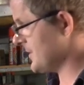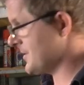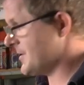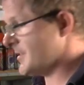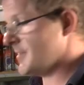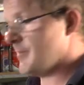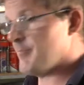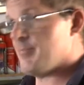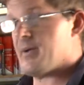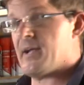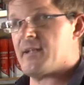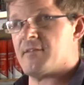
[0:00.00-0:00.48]
to
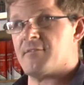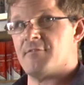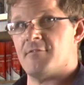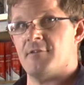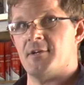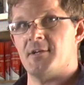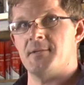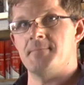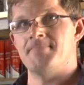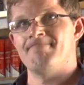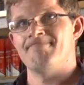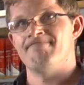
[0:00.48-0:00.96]
the
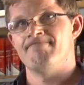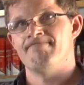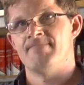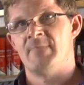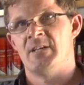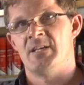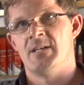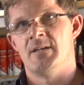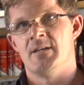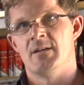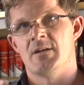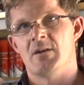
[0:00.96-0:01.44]
battery,
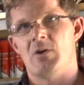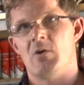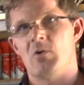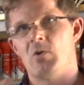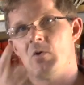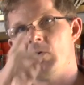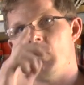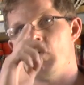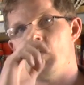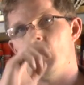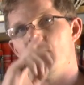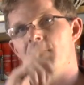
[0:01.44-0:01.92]
got
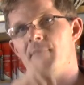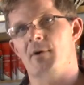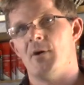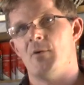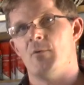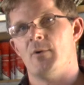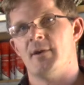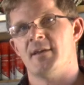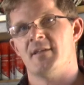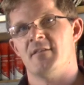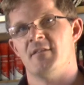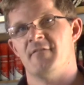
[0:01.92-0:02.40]
caught by
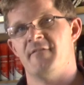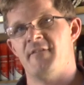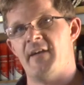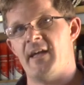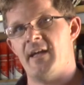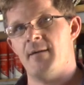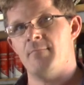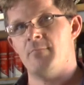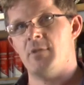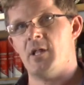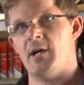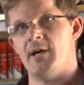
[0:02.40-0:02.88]
one of the
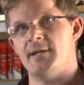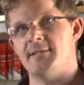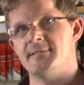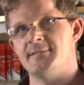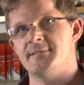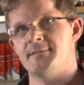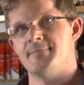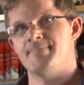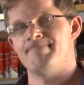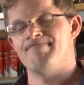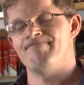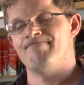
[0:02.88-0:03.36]
fan
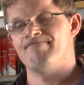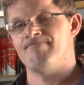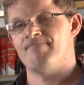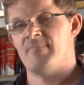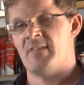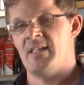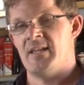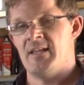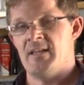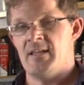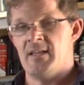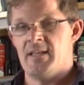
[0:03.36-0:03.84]
blades.
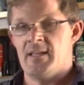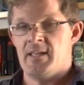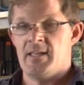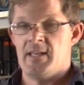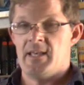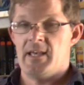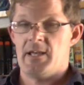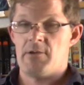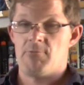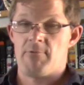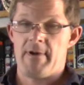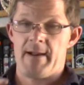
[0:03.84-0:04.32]

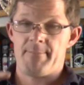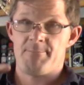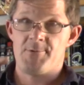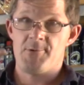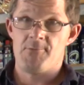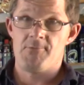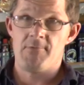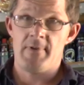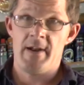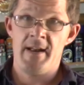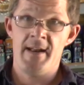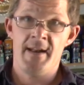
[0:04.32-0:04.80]
It wrapped
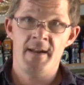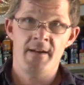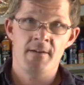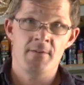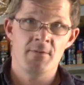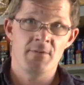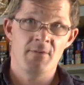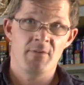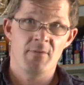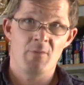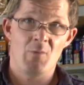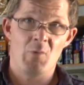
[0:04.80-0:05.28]

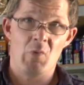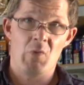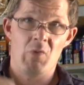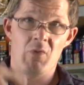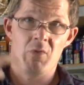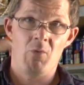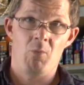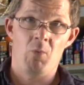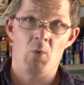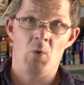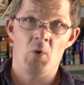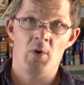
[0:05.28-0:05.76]
around
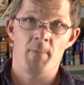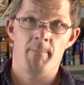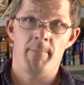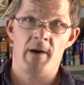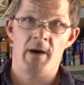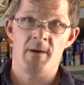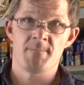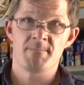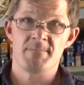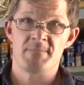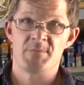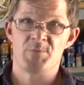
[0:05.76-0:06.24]
the water
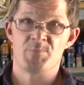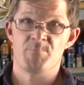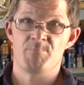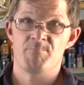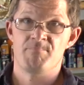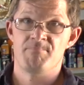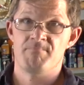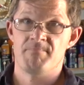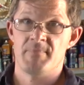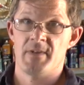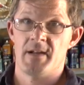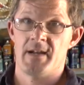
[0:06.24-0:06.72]
pump
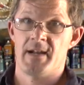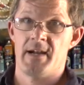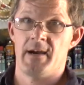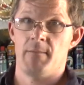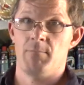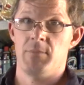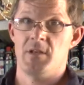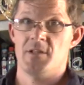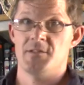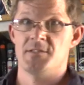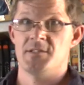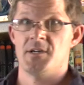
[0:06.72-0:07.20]
a
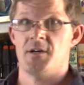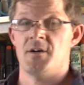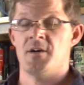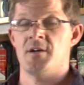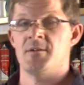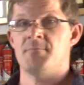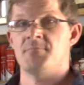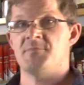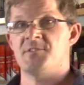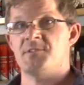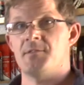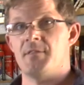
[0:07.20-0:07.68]
couple of
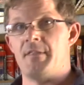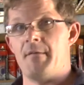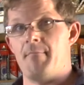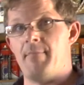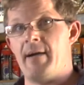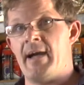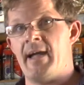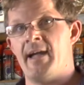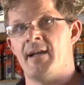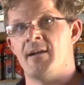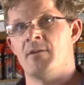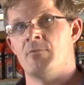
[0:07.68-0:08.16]
times. The
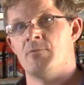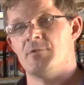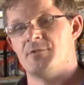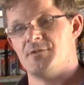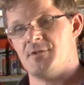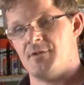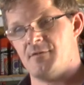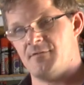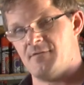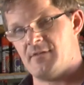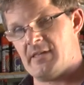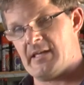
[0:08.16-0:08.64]
bang was
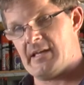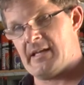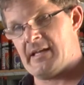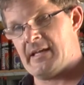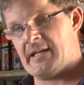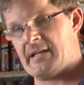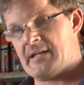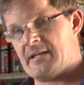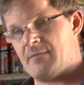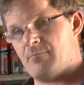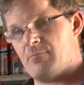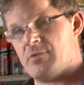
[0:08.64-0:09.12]
of the
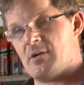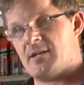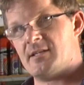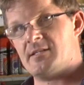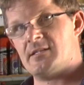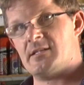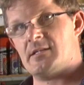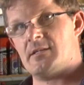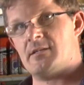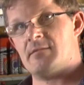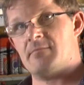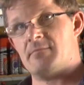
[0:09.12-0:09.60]
air
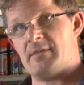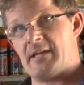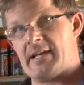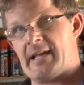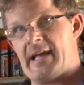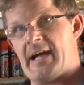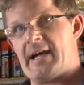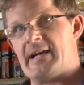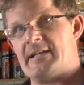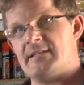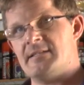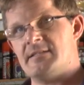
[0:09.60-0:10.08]
compressor, the
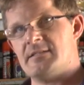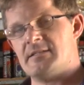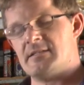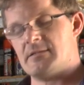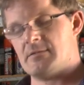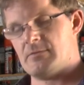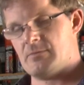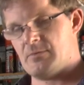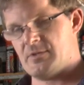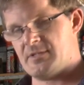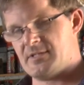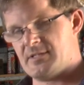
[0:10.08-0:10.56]
case
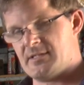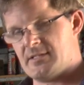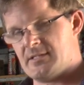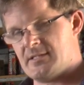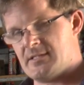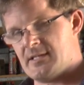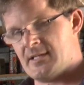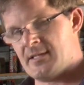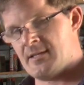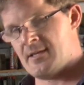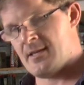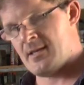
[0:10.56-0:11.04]
which it's
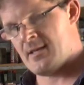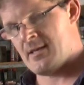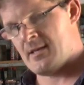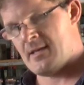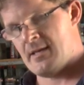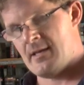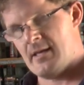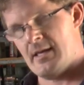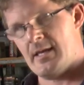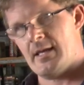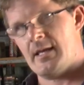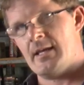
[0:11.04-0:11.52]
in,
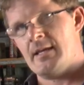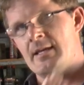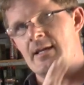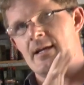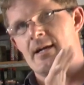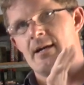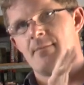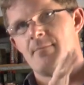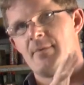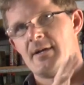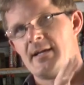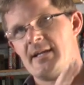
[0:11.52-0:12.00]
hitting
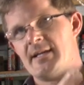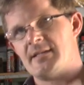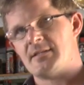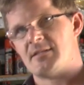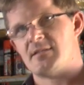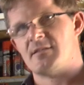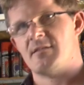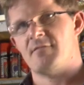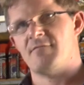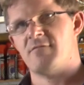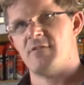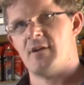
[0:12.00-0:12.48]
up
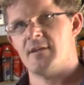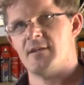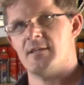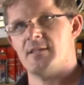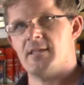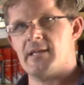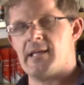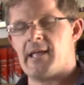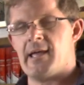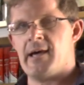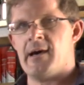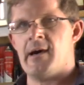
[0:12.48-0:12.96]
against the front of
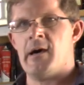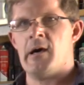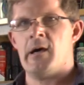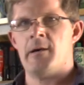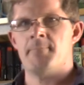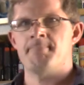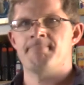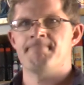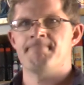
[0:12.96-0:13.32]
the car.